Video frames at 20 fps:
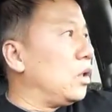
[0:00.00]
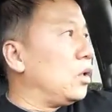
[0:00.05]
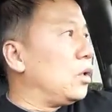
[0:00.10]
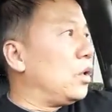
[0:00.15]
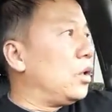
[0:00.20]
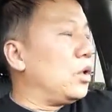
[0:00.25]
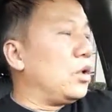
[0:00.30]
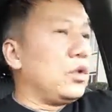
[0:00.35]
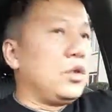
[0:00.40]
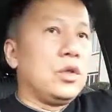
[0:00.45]

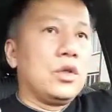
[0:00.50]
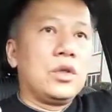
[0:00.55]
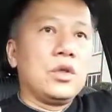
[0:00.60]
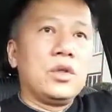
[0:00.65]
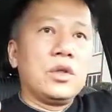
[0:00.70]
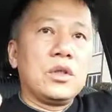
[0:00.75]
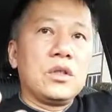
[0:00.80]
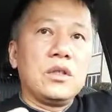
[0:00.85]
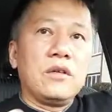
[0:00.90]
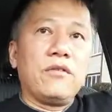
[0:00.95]
you're a
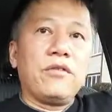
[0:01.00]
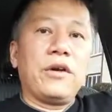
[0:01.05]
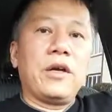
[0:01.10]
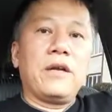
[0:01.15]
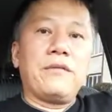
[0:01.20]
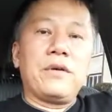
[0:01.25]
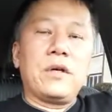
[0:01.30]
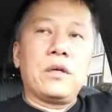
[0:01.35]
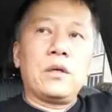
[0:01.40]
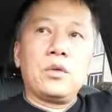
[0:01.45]
good girlfriend
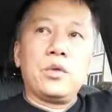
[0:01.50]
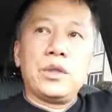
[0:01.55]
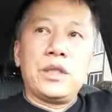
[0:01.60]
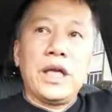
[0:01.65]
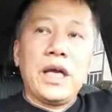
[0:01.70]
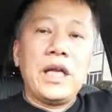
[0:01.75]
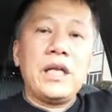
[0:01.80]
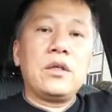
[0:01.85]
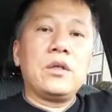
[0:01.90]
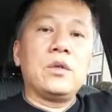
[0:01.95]
if I go
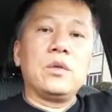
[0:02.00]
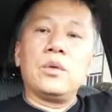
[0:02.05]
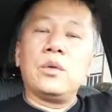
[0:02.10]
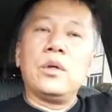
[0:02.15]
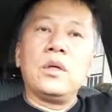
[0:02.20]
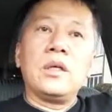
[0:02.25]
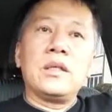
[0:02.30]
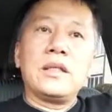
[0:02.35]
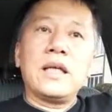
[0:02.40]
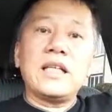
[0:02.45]
dating you,
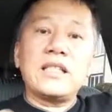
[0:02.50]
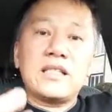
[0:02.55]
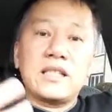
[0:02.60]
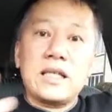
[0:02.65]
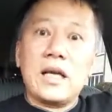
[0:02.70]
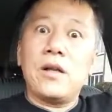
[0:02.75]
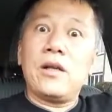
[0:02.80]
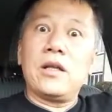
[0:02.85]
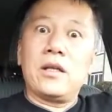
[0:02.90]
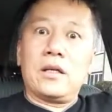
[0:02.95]
that's
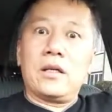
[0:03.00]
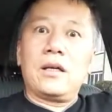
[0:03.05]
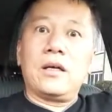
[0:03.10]
selling.